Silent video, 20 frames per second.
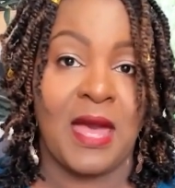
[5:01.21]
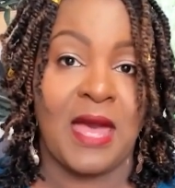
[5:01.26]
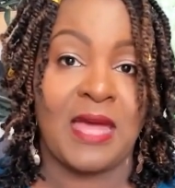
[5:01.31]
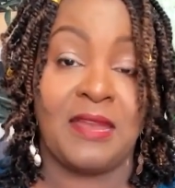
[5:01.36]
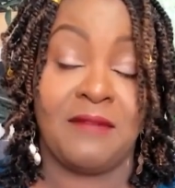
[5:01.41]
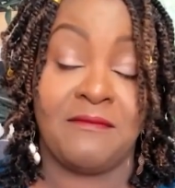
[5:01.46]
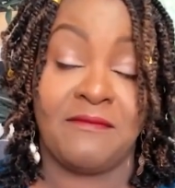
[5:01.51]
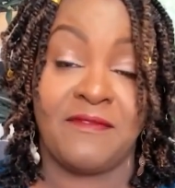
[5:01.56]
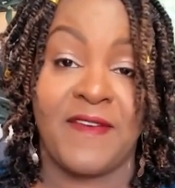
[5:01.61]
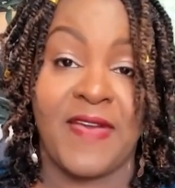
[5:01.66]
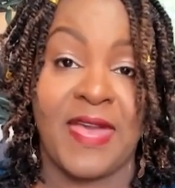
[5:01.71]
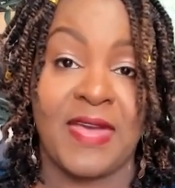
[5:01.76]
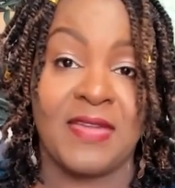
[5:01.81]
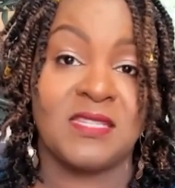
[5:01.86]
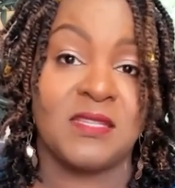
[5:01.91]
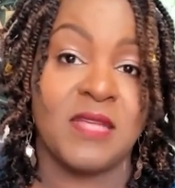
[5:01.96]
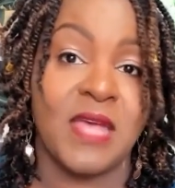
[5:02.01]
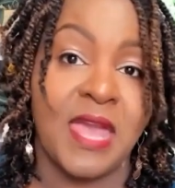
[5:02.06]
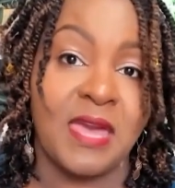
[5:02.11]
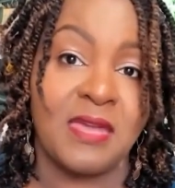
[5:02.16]
an
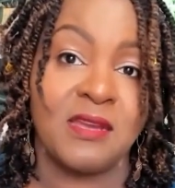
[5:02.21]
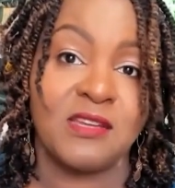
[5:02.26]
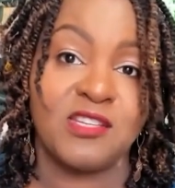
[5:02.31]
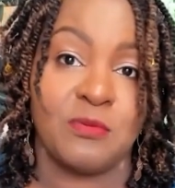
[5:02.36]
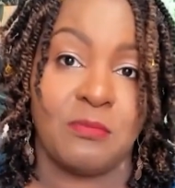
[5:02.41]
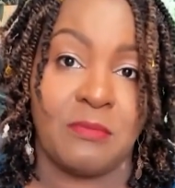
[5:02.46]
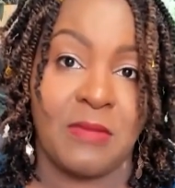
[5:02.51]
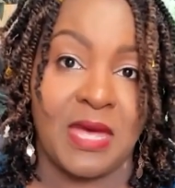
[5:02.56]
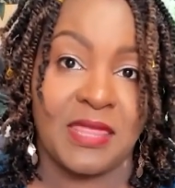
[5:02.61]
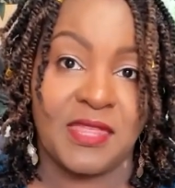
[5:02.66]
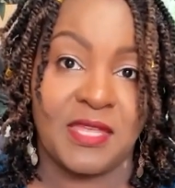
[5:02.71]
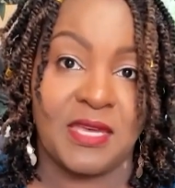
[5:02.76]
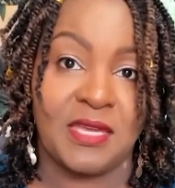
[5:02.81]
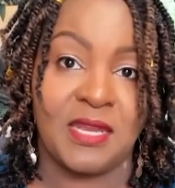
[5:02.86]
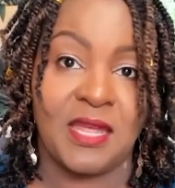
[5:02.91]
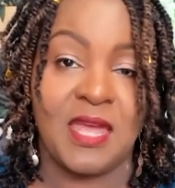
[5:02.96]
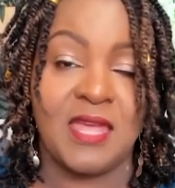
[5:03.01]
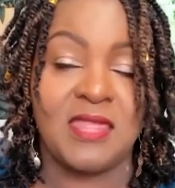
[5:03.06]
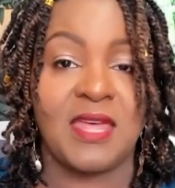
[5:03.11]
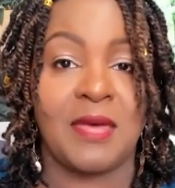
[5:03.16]
advanced antigen
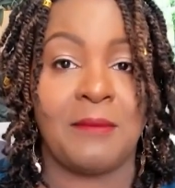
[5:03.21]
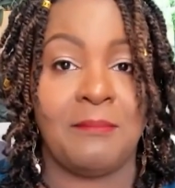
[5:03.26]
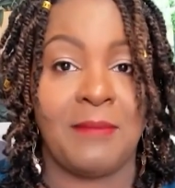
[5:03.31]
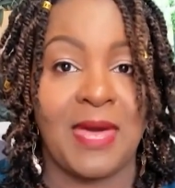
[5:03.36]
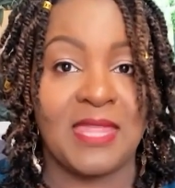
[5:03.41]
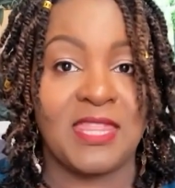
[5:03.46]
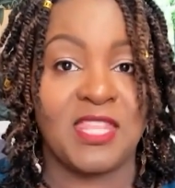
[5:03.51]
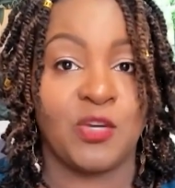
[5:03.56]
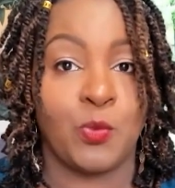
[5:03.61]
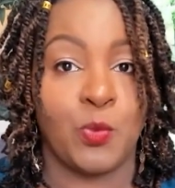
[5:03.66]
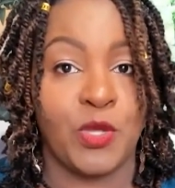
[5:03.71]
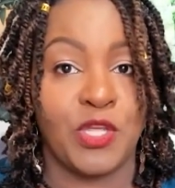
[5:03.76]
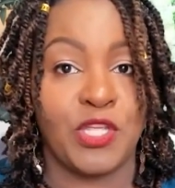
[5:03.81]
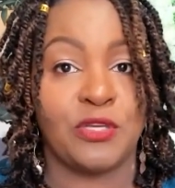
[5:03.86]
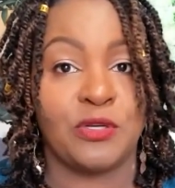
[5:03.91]
method. In that method, we